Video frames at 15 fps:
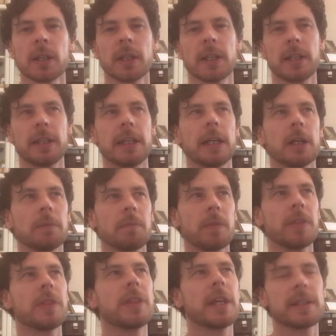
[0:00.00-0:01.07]
Now,
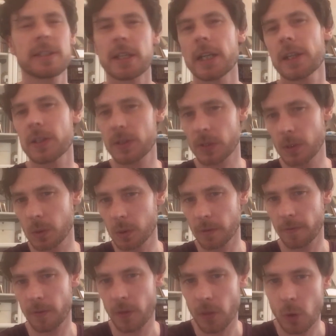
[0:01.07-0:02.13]
there's another school of
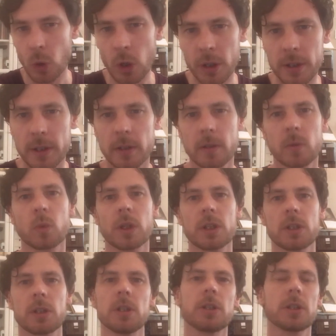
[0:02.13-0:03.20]
thought
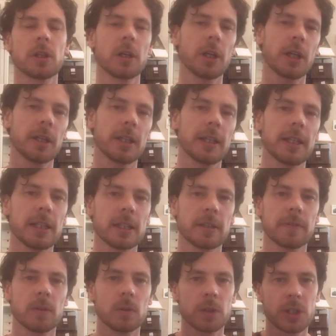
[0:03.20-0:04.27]
which you should learn the
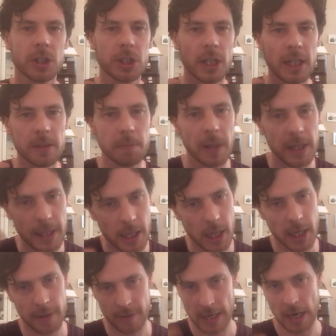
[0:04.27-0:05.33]
intervals just by their
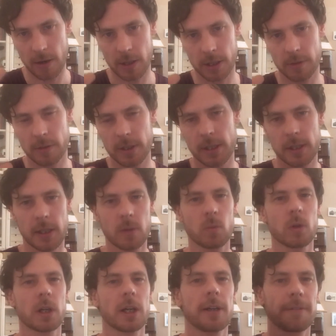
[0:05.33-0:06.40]
kind of characteristic,
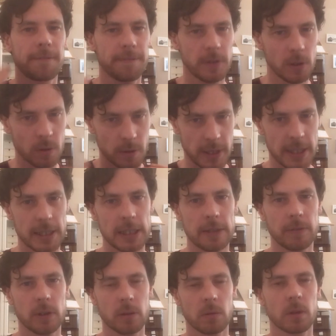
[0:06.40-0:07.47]
what kind of feel they
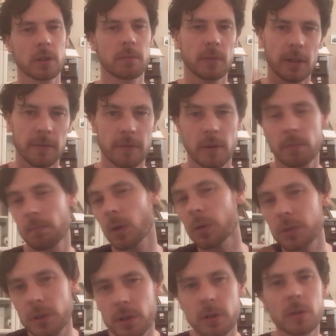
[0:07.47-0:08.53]
give you, what if
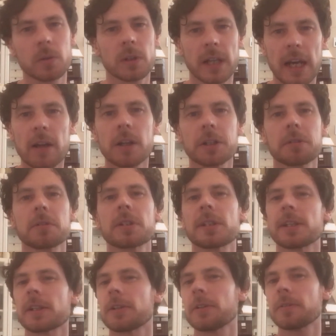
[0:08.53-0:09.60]
emotion or
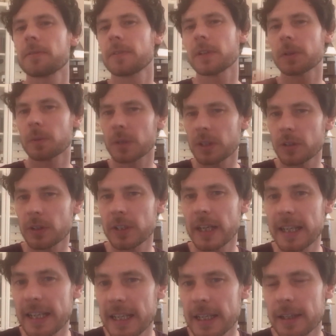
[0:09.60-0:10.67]
characteristic you feel when you
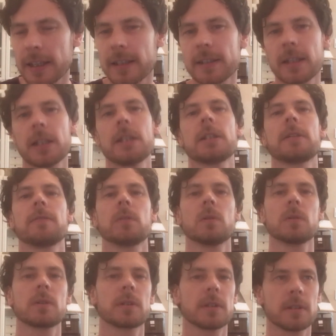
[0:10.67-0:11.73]
hear these
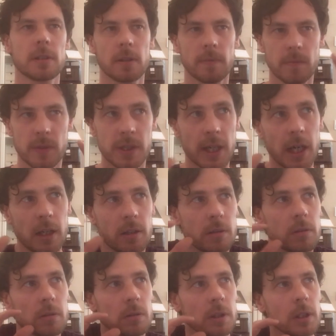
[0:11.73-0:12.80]
intervals. Does it sound
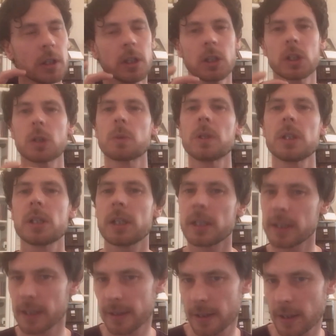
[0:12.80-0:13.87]

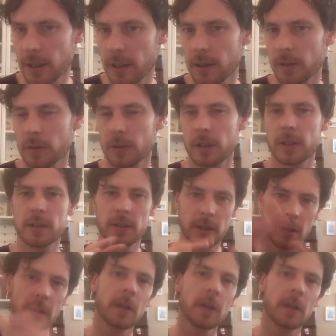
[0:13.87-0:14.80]
twingy, dissonant, or is it